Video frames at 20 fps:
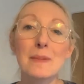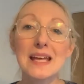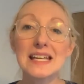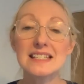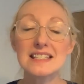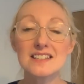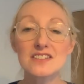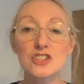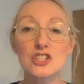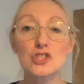
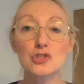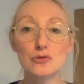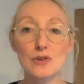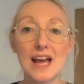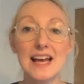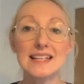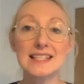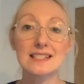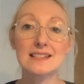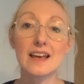pinned the
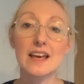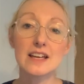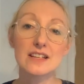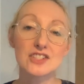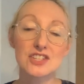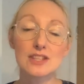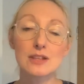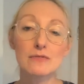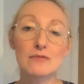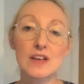dress uh,
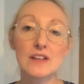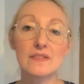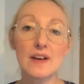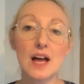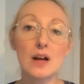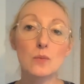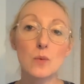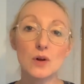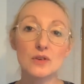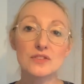to the fit
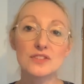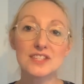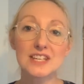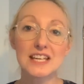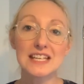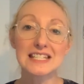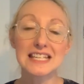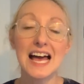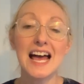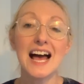that I
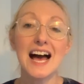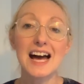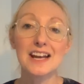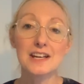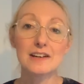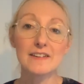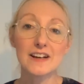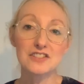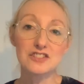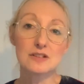wanted. And
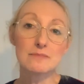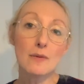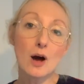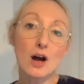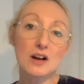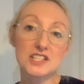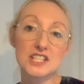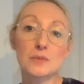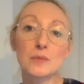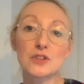I've actually
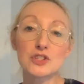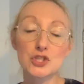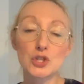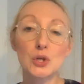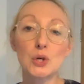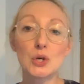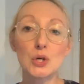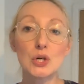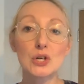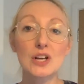marked it with
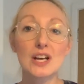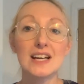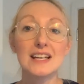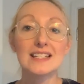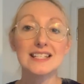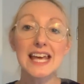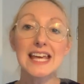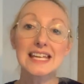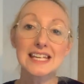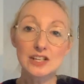chalk,
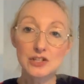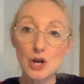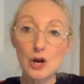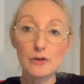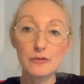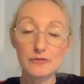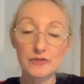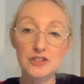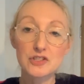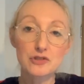taken
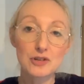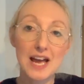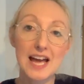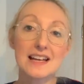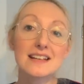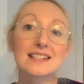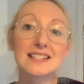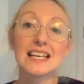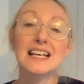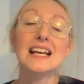off the
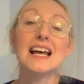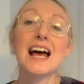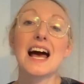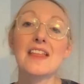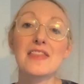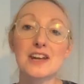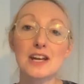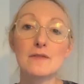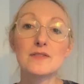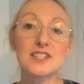dress,
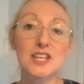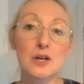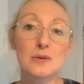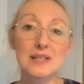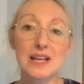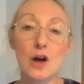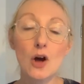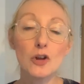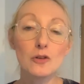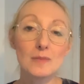and then I've
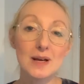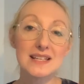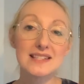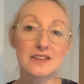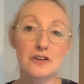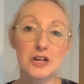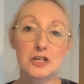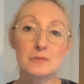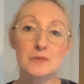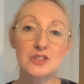sewn it on my
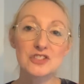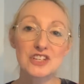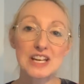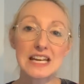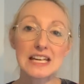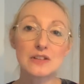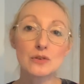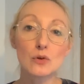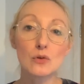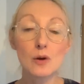sewing
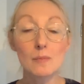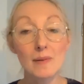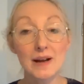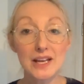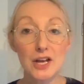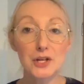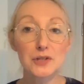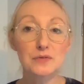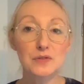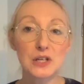machine or on
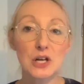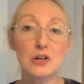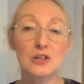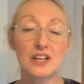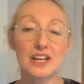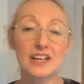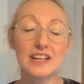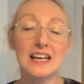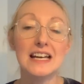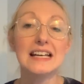my
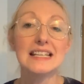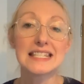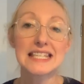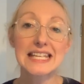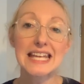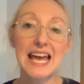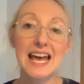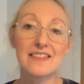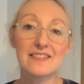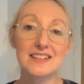overlocker to
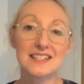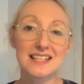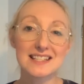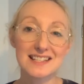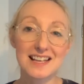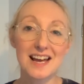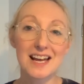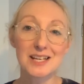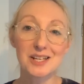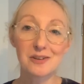get the
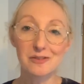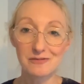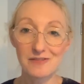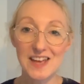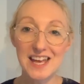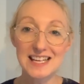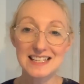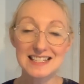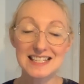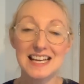desired
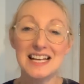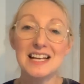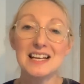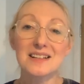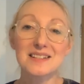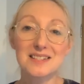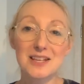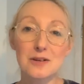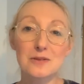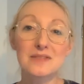fit.
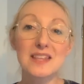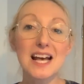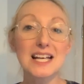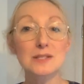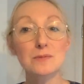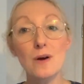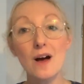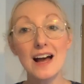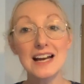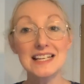So
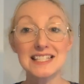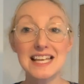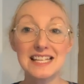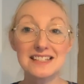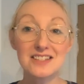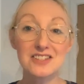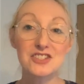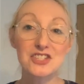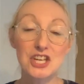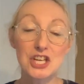that's what I
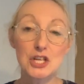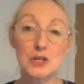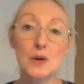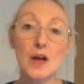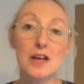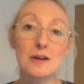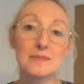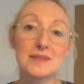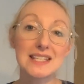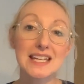tend to do
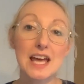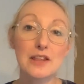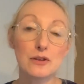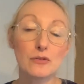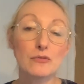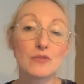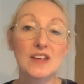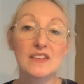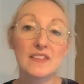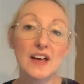um, to get the
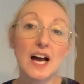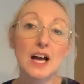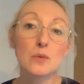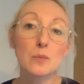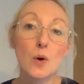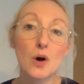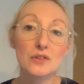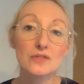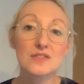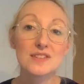fit that I
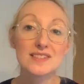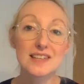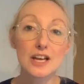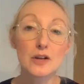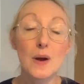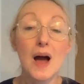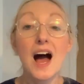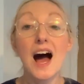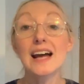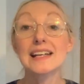want. So
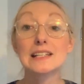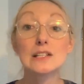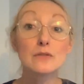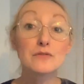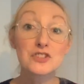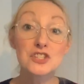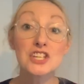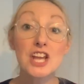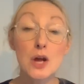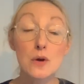I'd
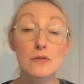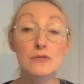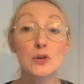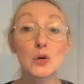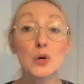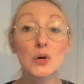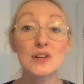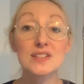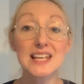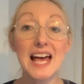love to know, of
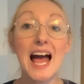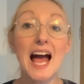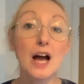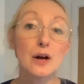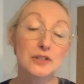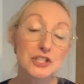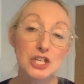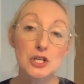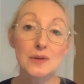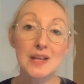course,
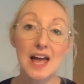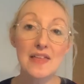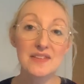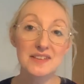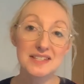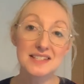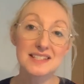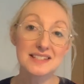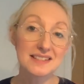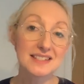how you get
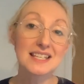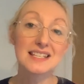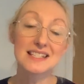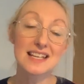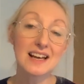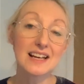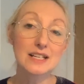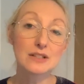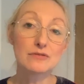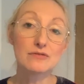the
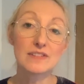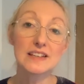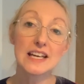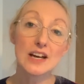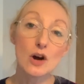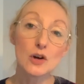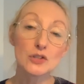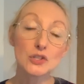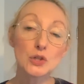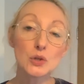desired fit
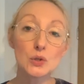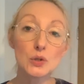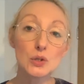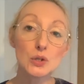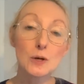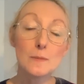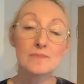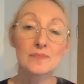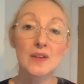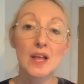on
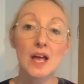your